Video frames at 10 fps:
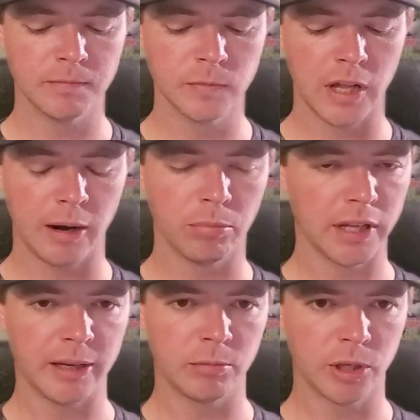lot of
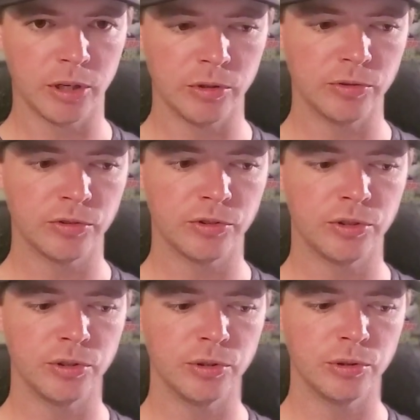blame goes
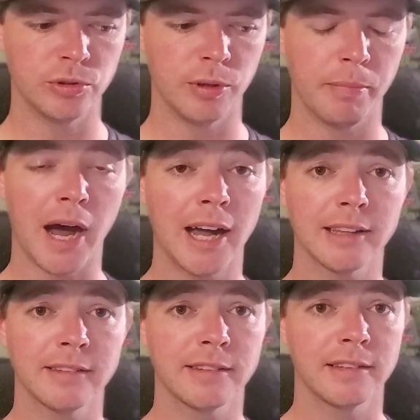to the
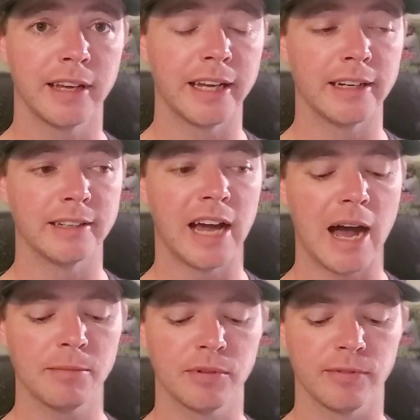bots and to
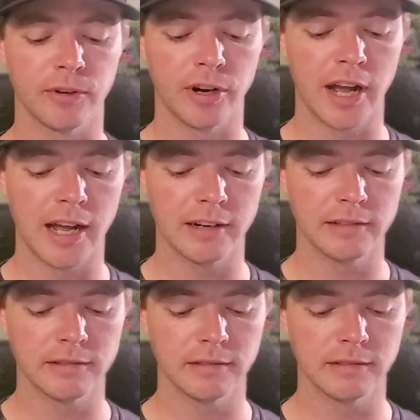Topps for not